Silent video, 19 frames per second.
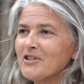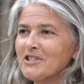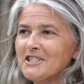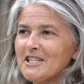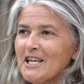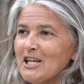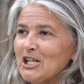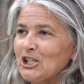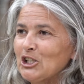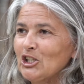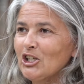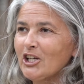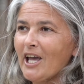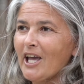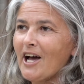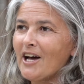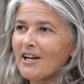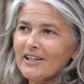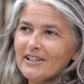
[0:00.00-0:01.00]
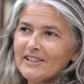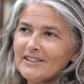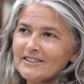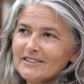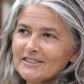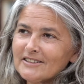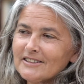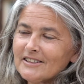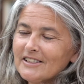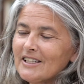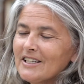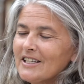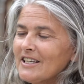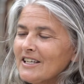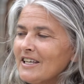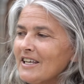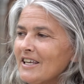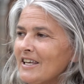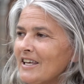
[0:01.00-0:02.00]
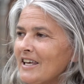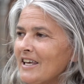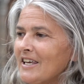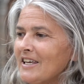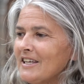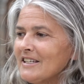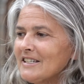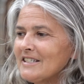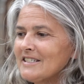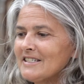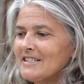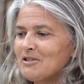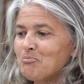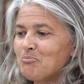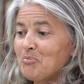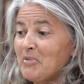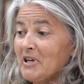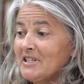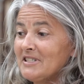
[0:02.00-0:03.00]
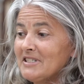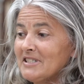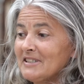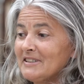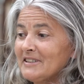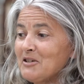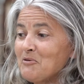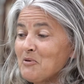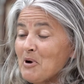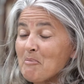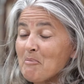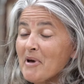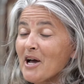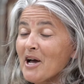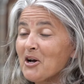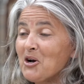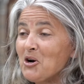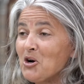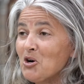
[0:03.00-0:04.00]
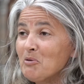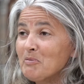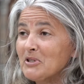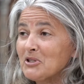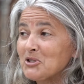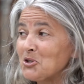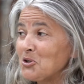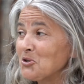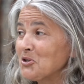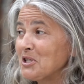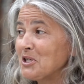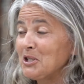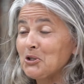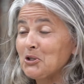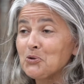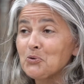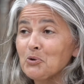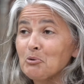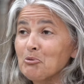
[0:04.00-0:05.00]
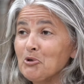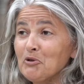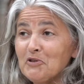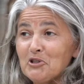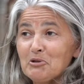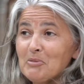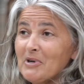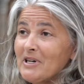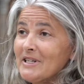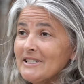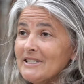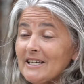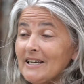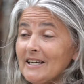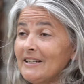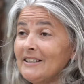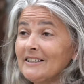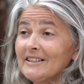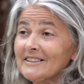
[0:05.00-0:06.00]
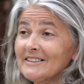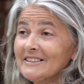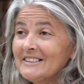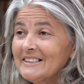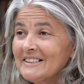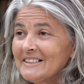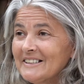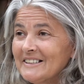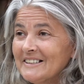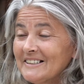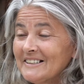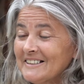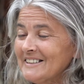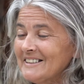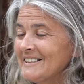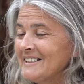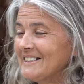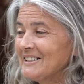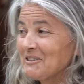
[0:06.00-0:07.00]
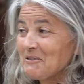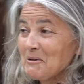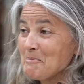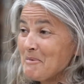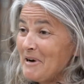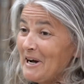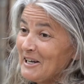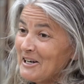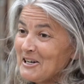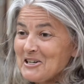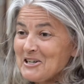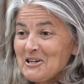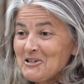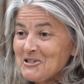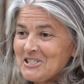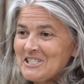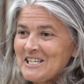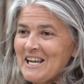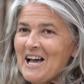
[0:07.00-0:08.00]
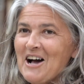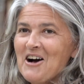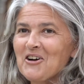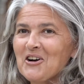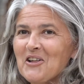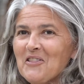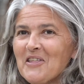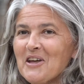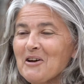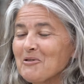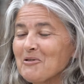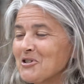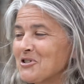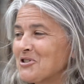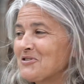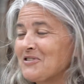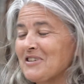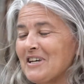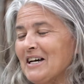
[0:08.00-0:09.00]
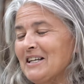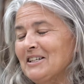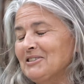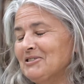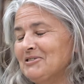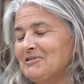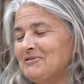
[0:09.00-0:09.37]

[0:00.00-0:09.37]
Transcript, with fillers: to take a look at it, and basically went back home and told the kids we're moving to Montana. Uh, we're buying a ghost town, and they were kind of